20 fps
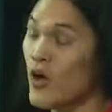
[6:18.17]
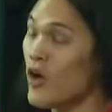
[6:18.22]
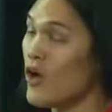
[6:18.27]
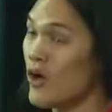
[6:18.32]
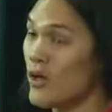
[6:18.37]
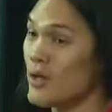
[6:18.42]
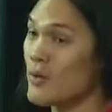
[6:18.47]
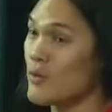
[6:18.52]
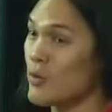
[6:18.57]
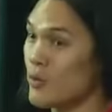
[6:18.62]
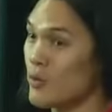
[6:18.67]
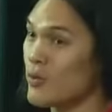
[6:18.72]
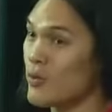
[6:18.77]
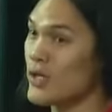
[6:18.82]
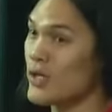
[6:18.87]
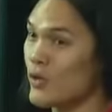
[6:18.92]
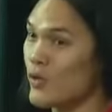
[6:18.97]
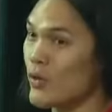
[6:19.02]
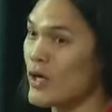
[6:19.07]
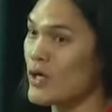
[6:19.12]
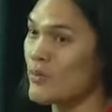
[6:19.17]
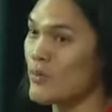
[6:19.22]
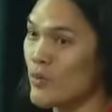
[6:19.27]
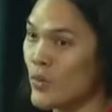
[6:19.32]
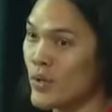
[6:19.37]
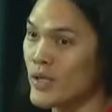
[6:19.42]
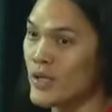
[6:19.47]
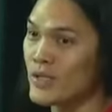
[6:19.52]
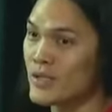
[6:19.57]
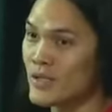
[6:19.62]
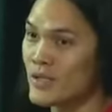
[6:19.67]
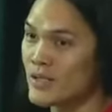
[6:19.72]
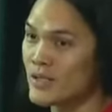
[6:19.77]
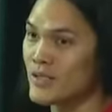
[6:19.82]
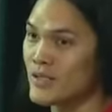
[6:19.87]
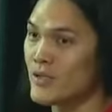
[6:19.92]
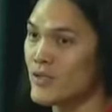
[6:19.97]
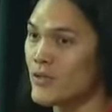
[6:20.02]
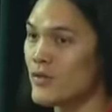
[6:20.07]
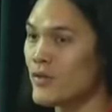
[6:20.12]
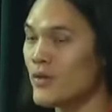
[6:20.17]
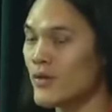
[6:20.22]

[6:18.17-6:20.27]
All of them were pretty credible witnesses, too.